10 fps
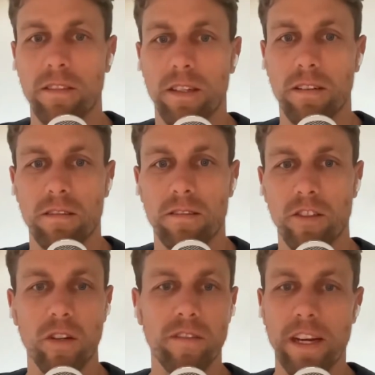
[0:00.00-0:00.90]
yeah. You
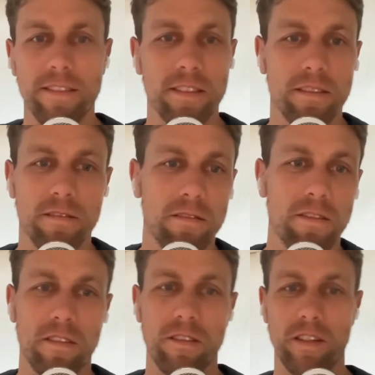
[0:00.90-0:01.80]
don't even have to
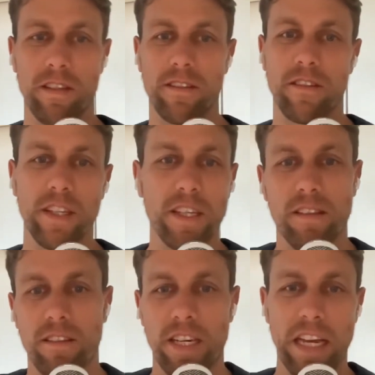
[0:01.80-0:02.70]
look at the TV.
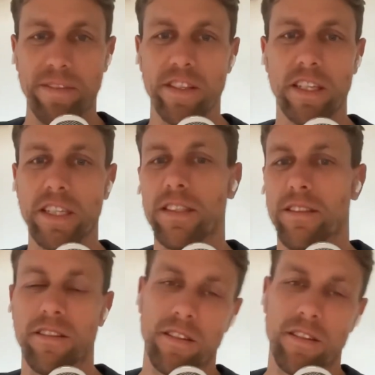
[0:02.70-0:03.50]
Like everything is.